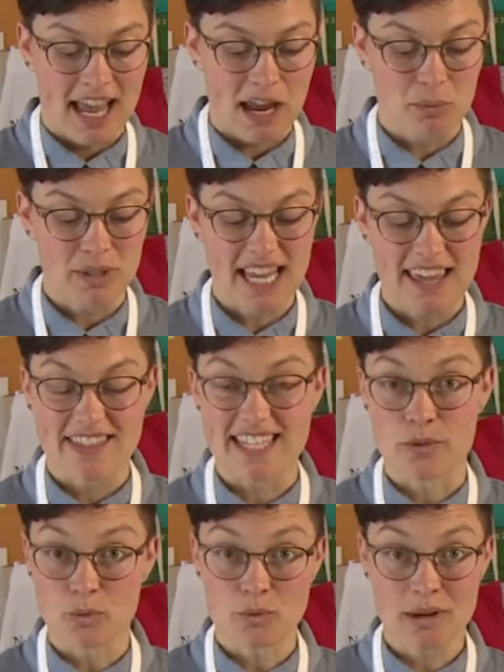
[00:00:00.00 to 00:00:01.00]
and we'll get
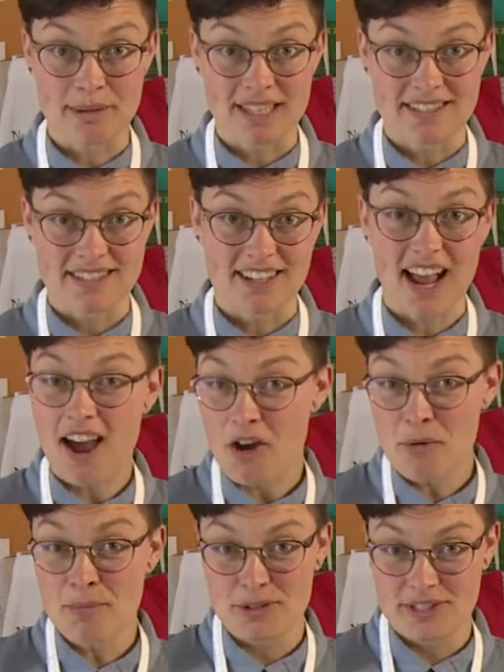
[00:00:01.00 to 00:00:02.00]
these ribbons,
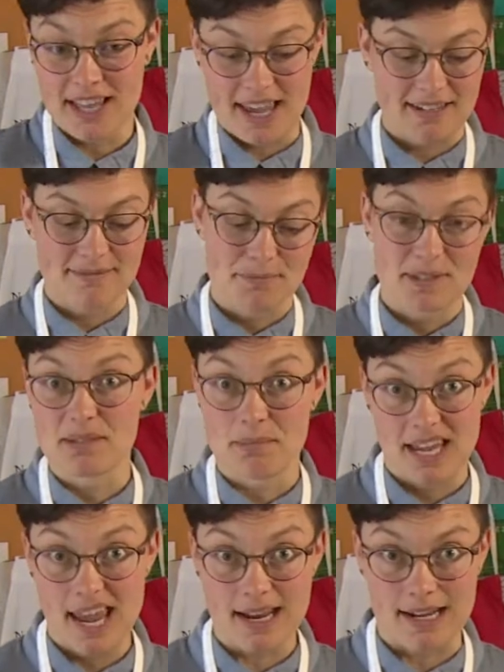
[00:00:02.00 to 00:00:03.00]
almost like
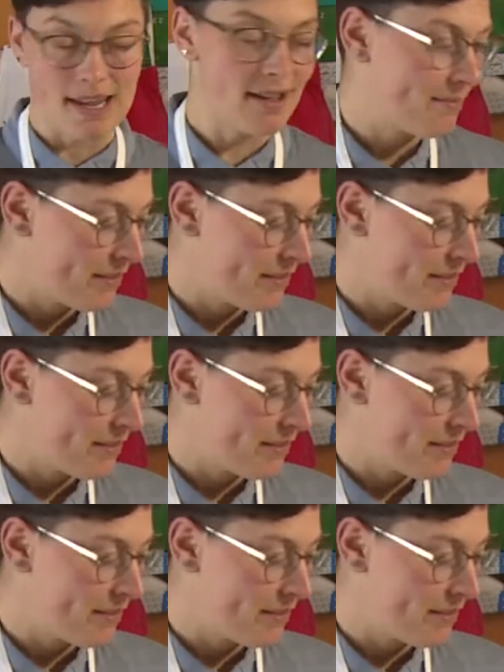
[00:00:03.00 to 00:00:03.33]
spaghetti.